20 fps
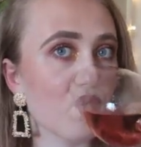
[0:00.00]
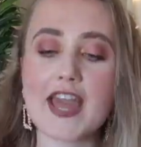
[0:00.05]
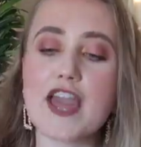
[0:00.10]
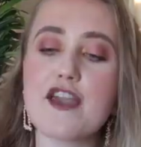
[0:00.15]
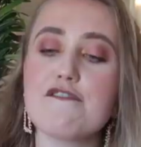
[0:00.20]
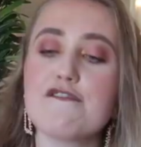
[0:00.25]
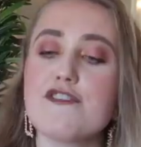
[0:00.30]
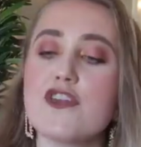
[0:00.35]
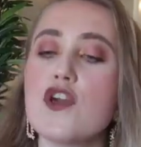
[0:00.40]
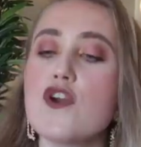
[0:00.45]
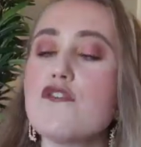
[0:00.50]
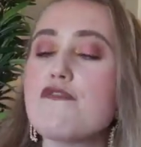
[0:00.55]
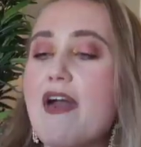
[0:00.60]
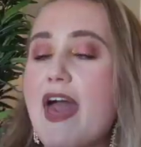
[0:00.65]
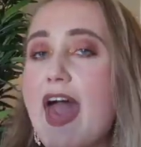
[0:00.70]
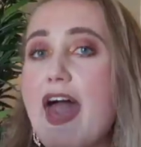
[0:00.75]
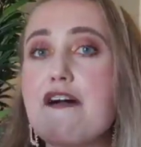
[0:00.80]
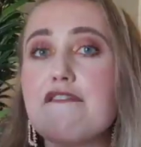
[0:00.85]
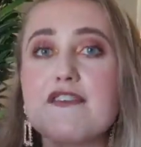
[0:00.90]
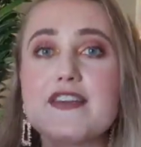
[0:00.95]
If you've
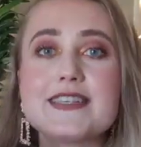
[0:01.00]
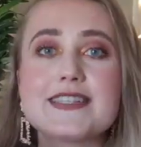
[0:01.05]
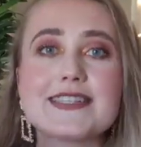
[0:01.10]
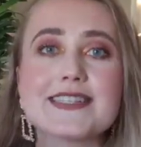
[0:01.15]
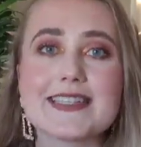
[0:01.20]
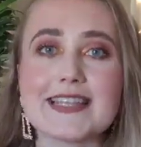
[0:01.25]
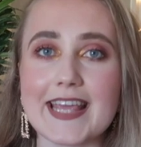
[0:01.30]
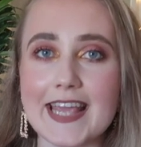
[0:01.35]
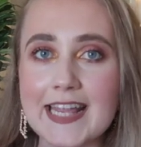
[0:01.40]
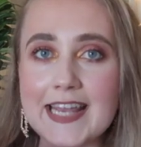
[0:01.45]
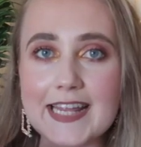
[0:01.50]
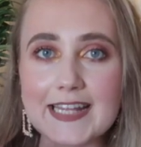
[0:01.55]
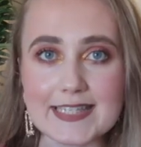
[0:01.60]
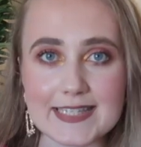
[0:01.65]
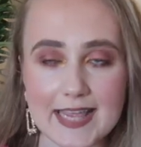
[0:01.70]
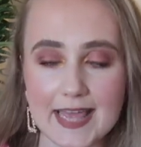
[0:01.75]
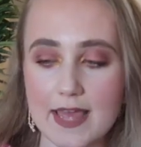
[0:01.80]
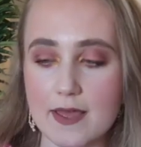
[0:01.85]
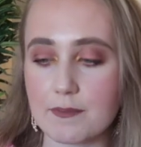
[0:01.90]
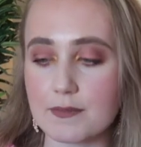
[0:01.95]
ever skinny
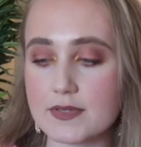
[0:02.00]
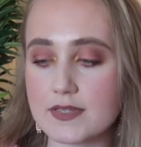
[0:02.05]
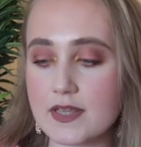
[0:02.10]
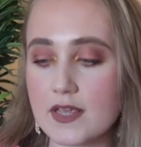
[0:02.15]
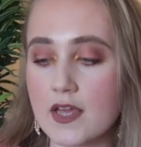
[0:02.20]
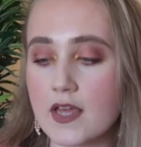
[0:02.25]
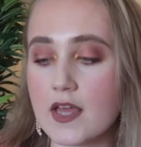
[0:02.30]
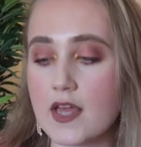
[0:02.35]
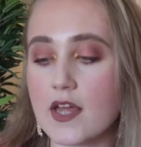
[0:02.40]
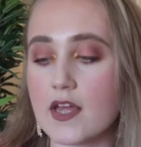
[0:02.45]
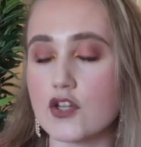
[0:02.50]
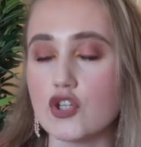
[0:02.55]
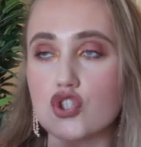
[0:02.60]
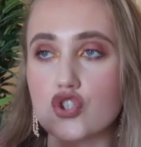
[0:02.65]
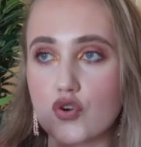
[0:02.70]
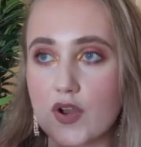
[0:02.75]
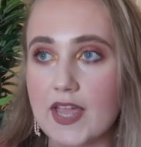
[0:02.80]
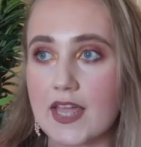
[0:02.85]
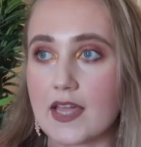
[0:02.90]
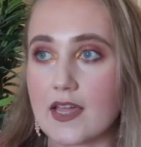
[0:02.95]
dipped,
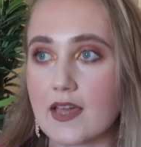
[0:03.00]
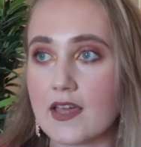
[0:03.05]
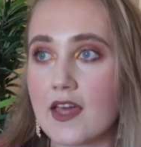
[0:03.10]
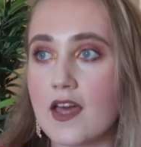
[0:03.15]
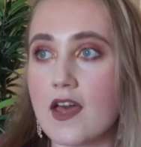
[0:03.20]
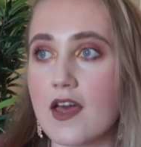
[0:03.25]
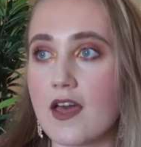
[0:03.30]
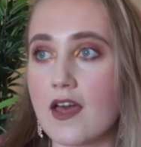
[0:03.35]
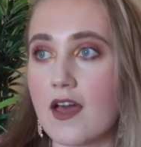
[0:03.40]
drink.